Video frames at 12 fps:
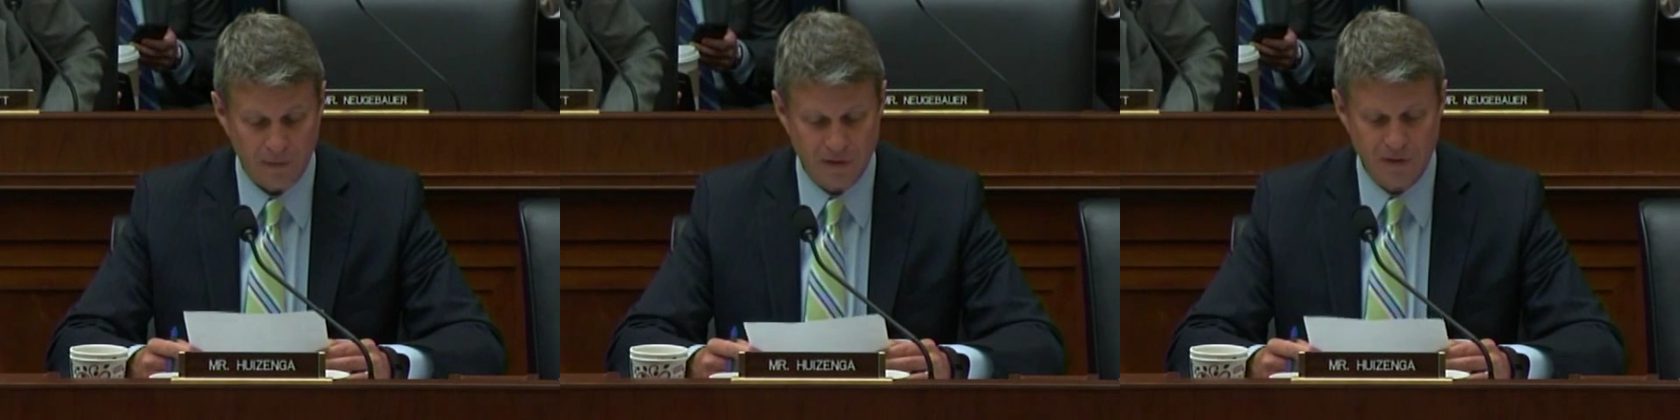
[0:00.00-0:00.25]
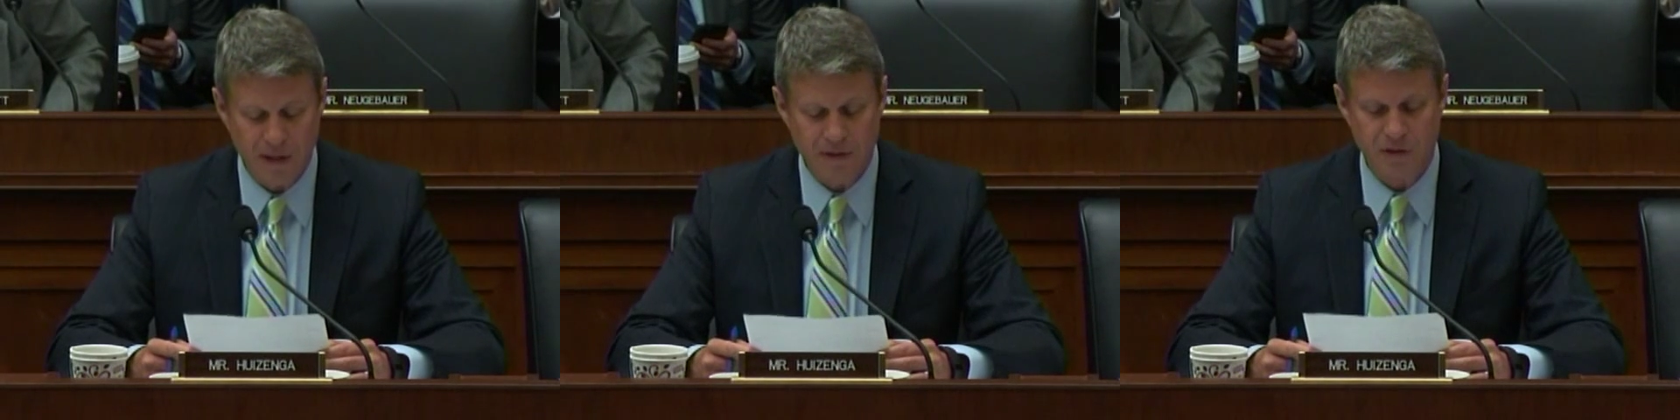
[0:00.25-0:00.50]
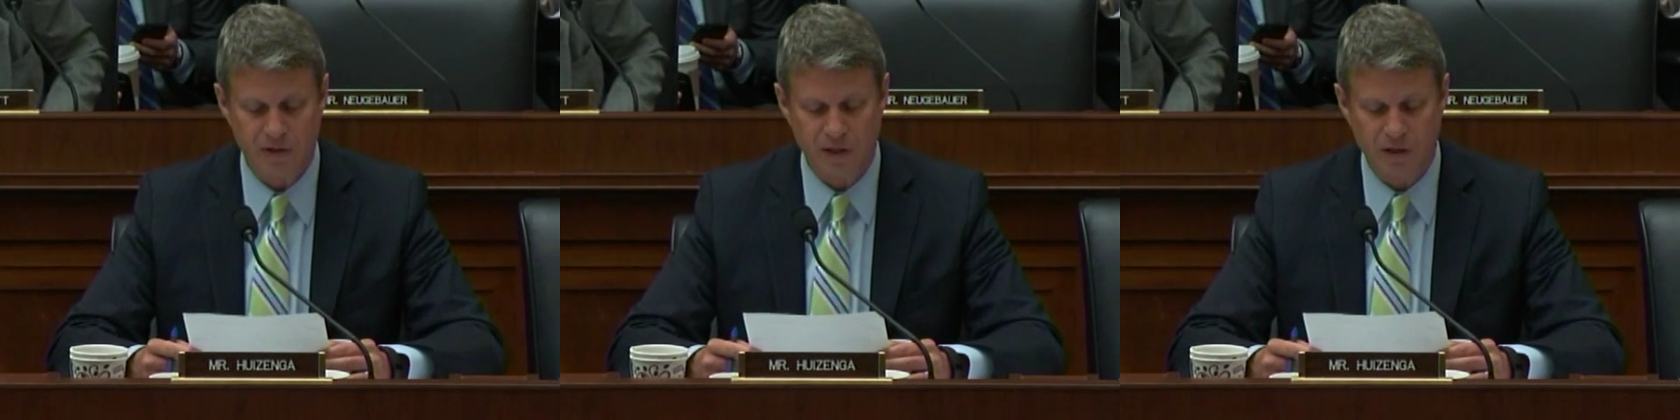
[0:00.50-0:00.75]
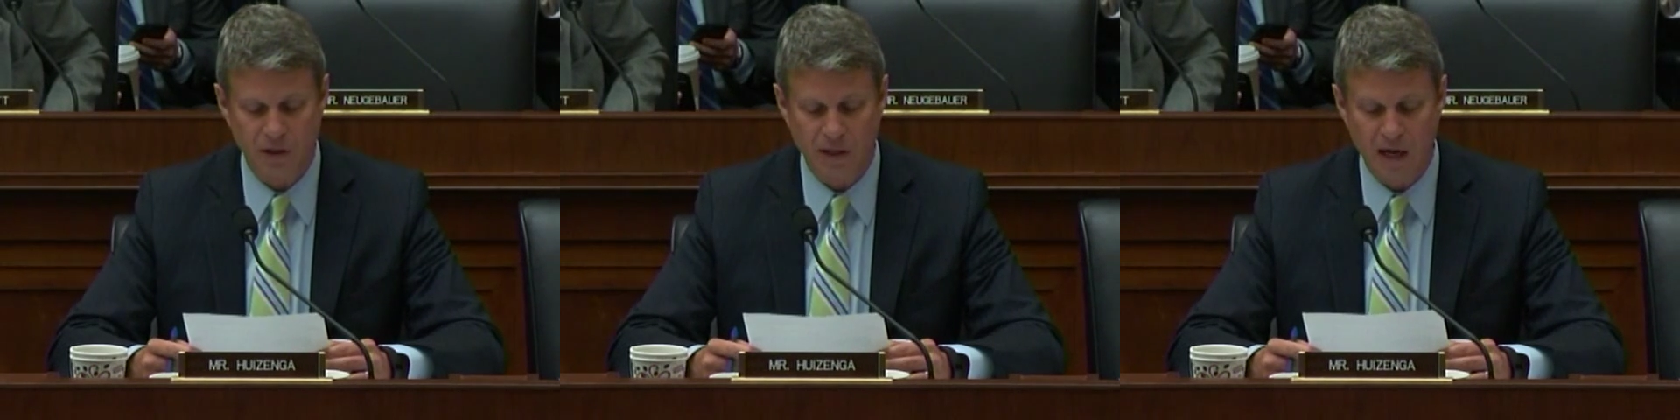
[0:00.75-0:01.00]
This
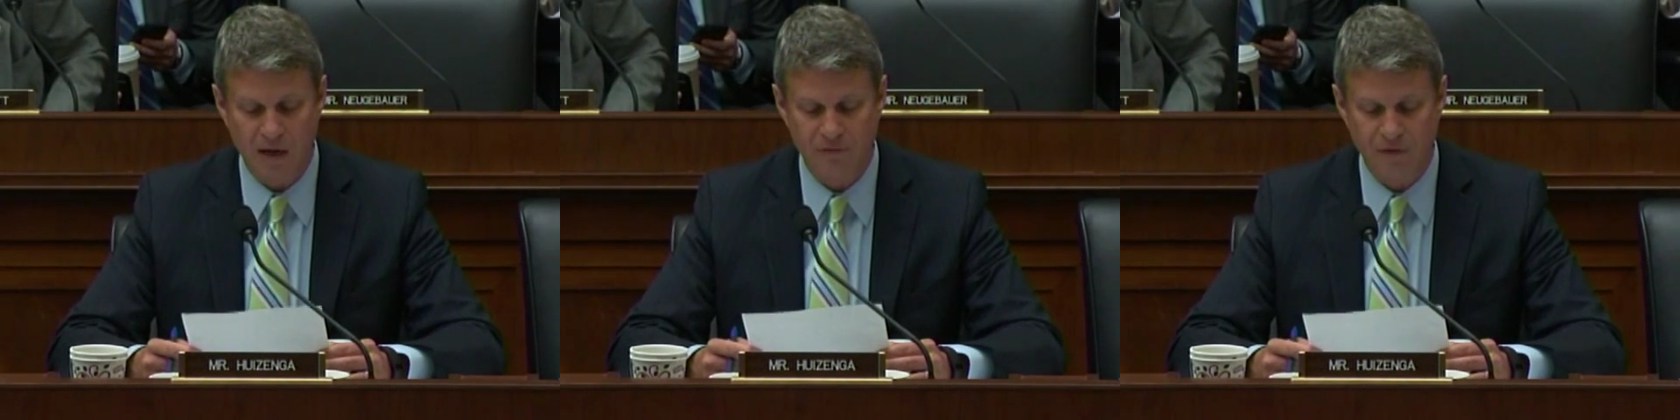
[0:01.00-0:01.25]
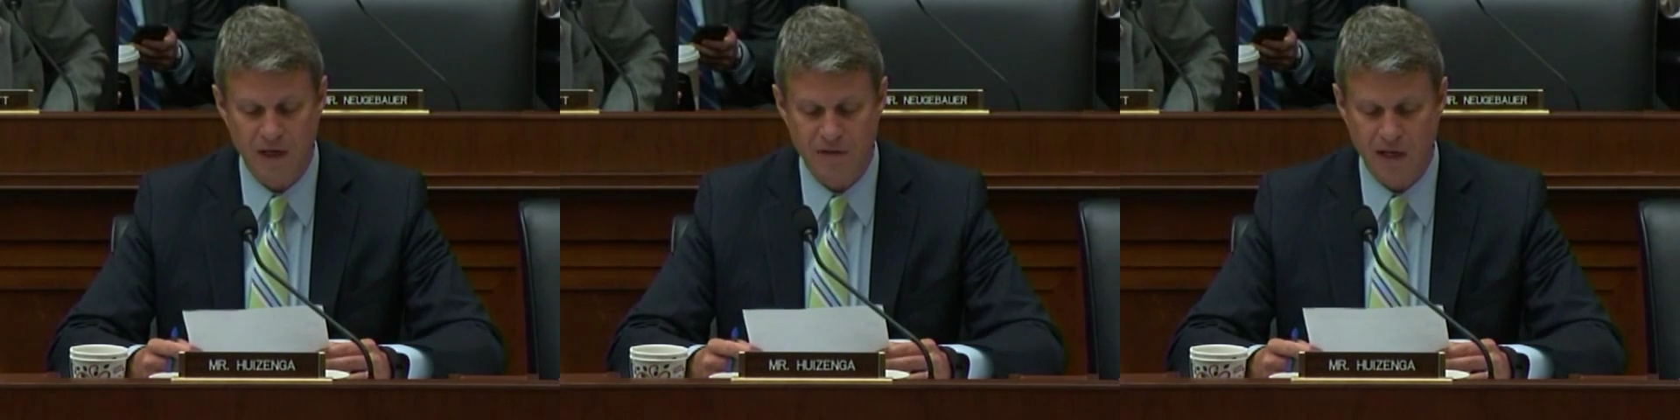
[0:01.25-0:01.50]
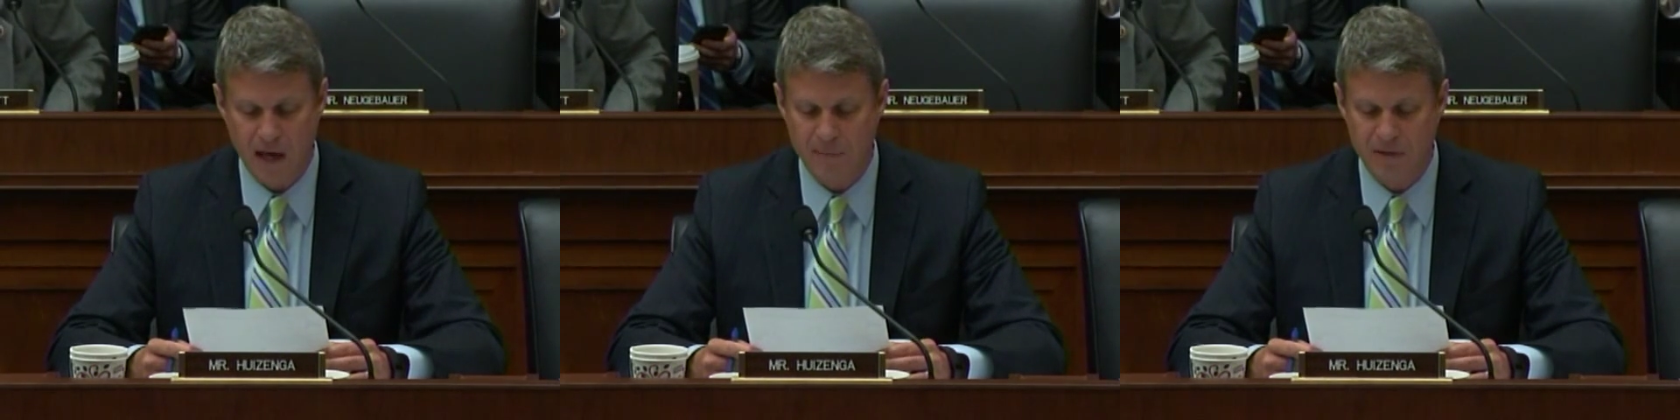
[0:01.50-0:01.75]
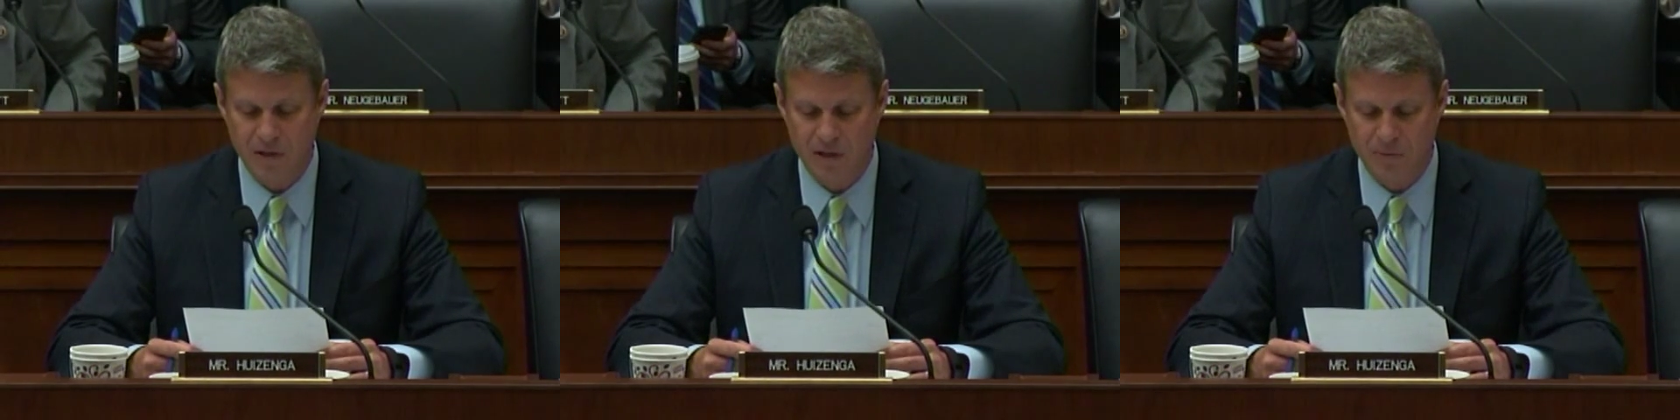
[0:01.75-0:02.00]
legislation codifies
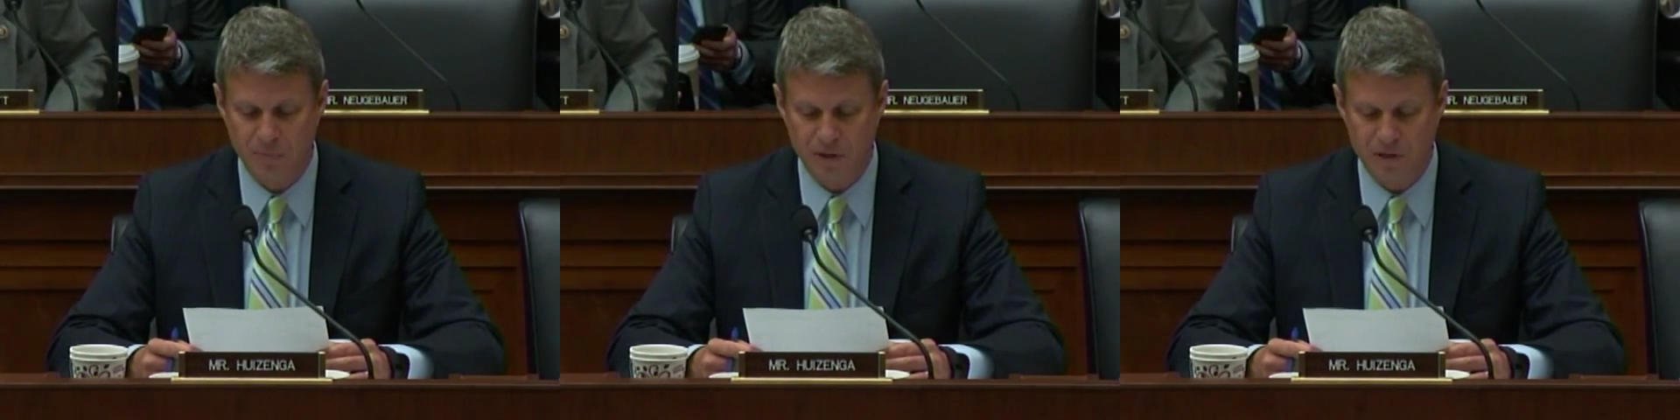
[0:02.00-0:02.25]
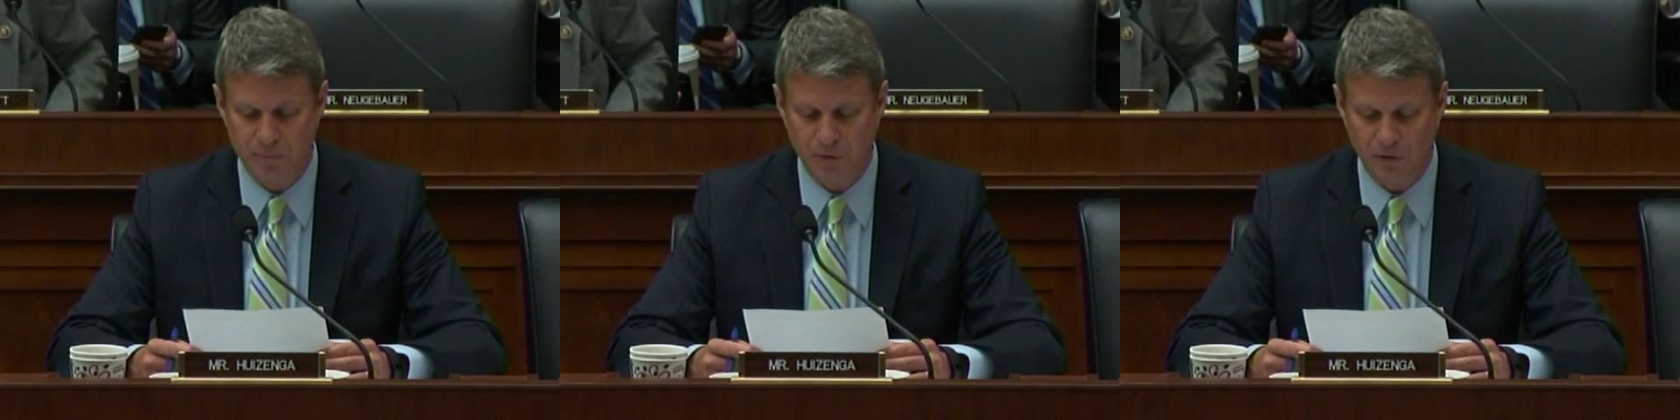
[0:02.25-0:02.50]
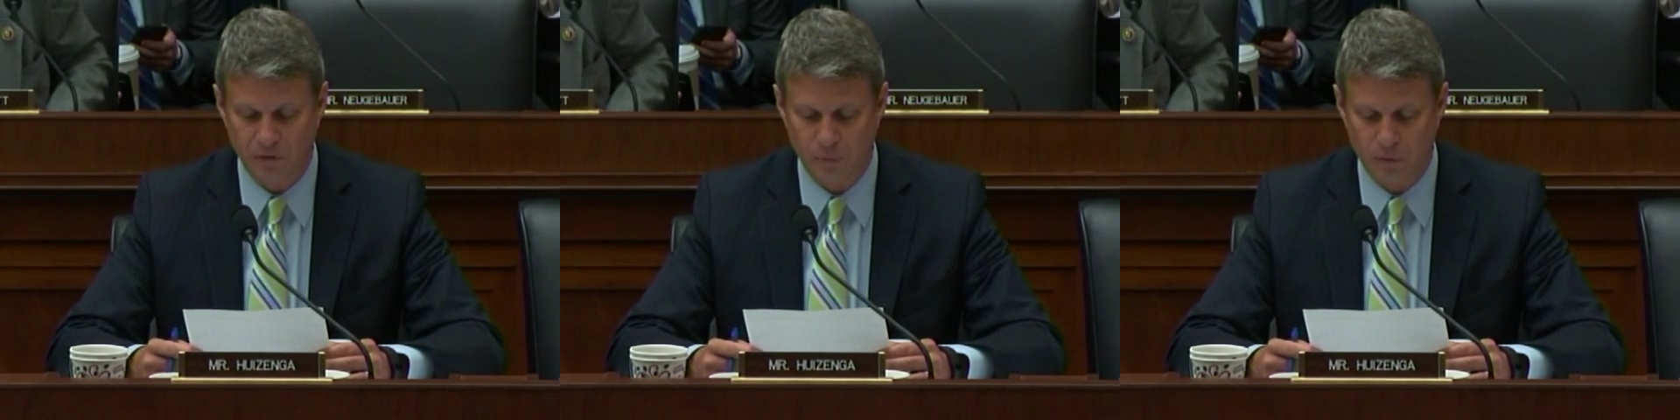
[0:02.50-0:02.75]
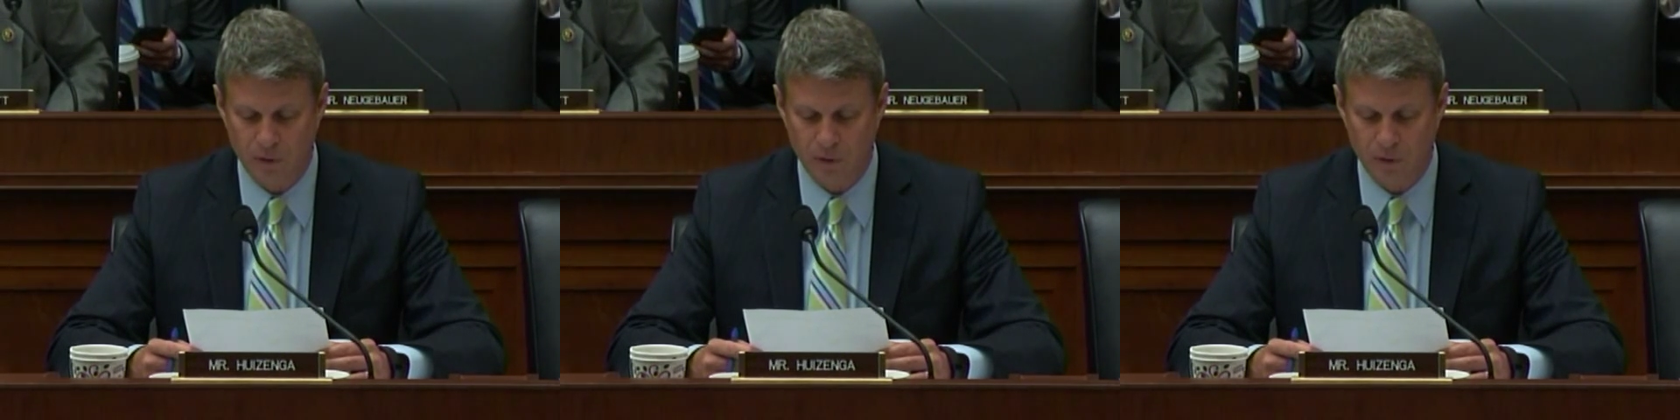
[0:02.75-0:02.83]
common-sense principles